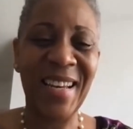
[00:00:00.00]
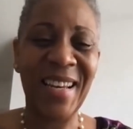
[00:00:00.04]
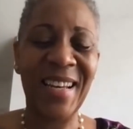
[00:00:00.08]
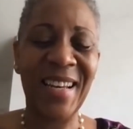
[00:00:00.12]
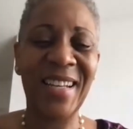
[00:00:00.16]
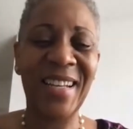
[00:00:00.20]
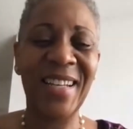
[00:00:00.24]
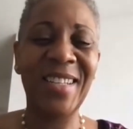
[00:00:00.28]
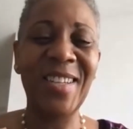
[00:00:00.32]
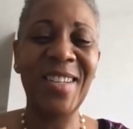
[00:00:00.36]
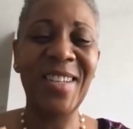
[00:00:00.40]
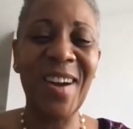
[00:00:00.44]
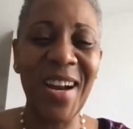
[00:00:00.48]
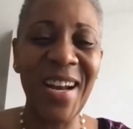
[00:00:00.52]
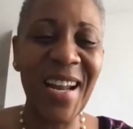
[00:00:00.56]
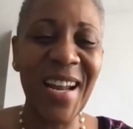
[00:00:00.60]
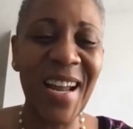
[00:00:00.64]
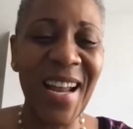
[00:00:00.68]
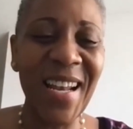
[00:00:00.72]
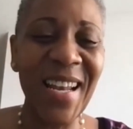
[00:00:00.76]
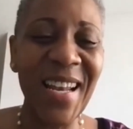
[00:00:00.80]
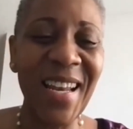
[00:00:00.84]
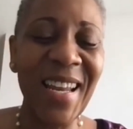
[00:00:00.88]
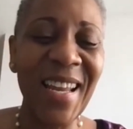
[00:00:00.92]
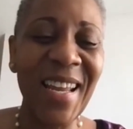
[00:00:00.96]

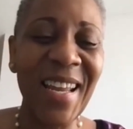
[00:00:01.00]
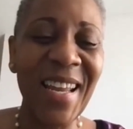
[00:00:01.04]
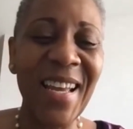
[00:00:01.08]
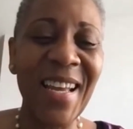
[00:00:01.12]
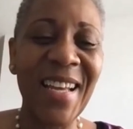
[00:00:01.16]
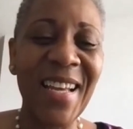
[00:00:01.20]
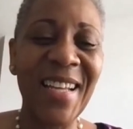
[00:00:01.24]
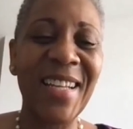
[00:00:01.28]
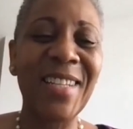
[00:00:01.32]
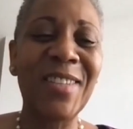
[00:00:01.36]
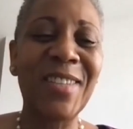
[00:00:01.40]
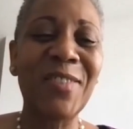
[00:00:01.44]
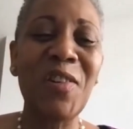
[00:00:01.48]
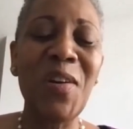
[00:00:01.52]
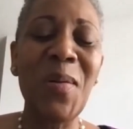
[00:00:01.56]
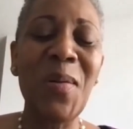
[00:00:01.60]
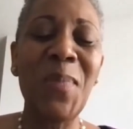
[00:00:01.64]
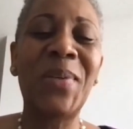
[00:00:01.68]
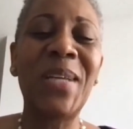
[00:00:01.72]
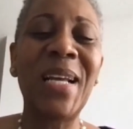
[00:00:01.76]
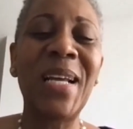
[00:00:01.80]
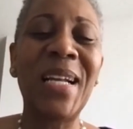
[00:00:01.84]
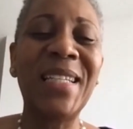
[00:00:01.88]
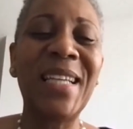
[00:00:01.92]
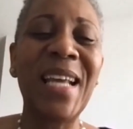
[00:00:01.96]
Jordan, the
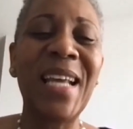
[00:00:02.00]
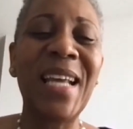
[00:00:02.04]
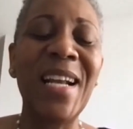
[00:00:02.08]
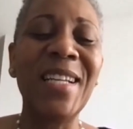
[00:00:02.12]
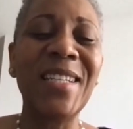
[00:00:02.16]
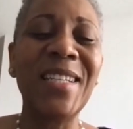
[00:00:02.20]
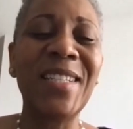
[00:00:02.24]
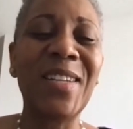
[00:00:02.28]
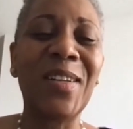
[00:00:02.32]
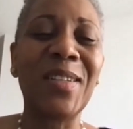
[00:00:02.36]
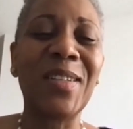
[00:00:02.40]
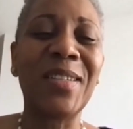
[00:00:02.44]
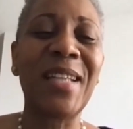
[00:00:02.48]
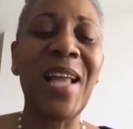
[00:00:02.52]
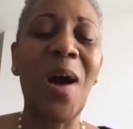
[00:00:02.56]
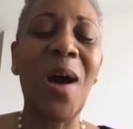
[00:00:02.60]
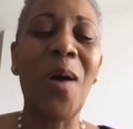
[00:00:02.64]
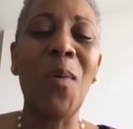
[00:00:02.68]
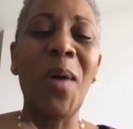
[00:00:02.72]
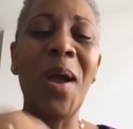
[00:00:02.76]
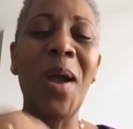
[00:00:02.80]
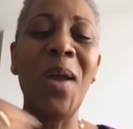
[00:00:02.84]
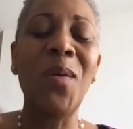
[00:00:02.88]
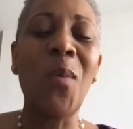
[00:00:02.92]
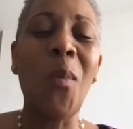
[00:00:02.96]
scripture tells us
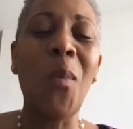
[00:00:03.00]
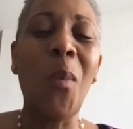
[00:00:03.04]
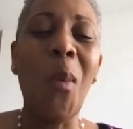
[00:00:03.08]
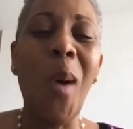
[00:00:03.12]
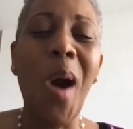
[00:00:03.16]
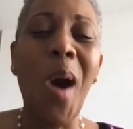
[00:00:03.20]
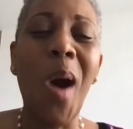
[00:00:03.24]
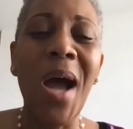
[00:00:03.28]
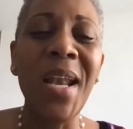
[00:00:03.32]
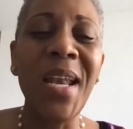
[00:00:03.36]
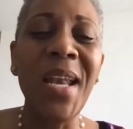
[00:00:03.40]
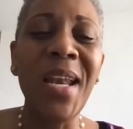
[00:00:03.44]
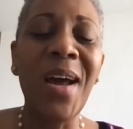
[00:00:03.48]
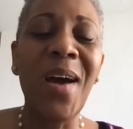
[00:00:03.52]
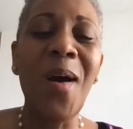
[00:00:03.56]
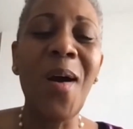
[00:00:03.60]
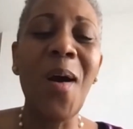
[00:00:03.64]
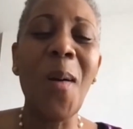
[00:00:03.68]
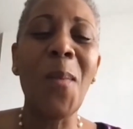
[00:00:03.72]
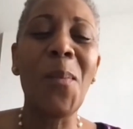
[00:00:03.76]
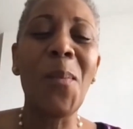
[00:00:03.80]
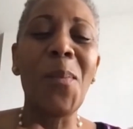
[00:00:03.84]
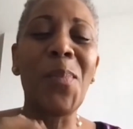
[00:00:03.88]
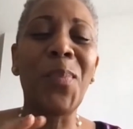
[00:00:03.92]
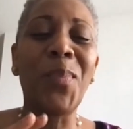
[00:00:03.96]
that when one
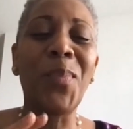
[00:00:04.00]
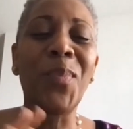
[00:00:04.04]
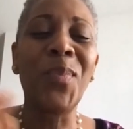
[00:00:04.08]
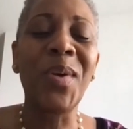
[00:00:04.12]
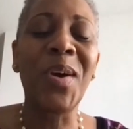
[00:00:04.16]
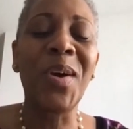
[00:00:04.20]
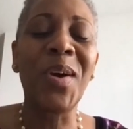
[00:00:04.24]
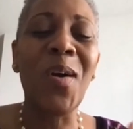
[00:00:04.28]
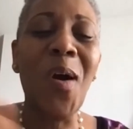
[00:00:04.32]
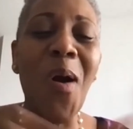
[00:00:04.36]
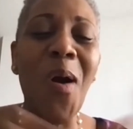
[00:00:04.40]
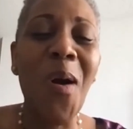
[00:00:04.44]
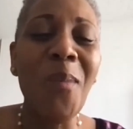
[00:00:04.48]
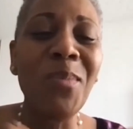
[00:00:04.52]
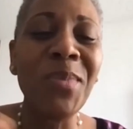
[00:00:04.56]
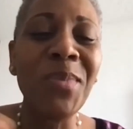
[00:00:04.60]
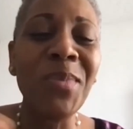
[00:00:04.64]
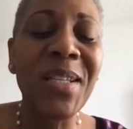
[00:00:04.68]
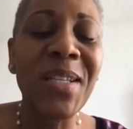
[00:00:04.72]
comes